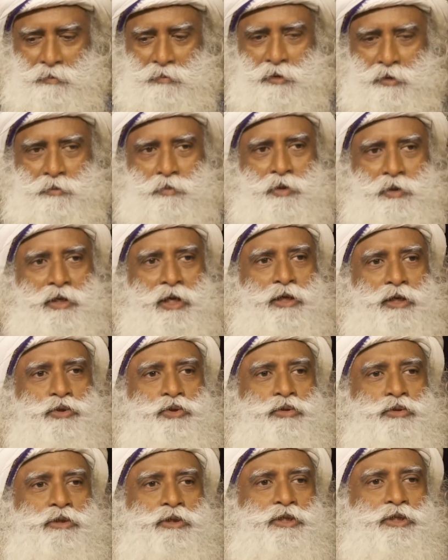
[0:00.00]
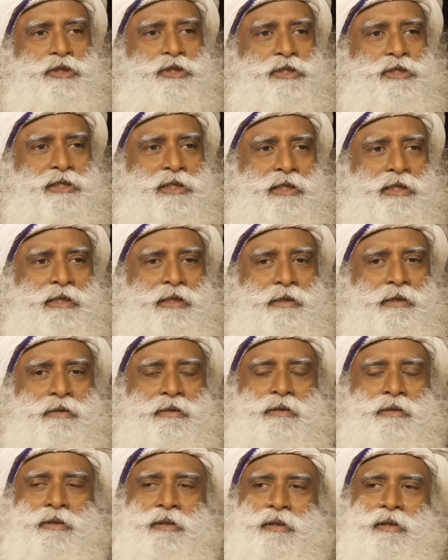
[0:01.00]
must be done judiciously.
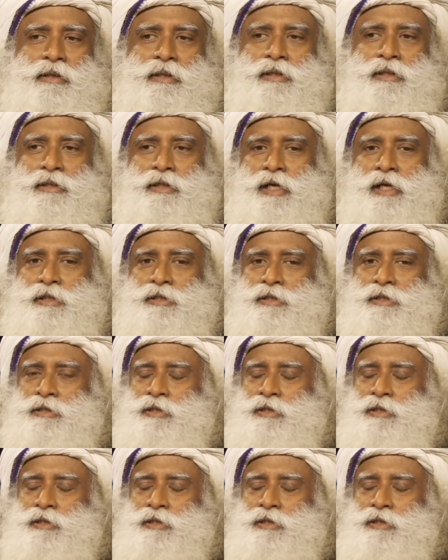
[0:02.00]
Just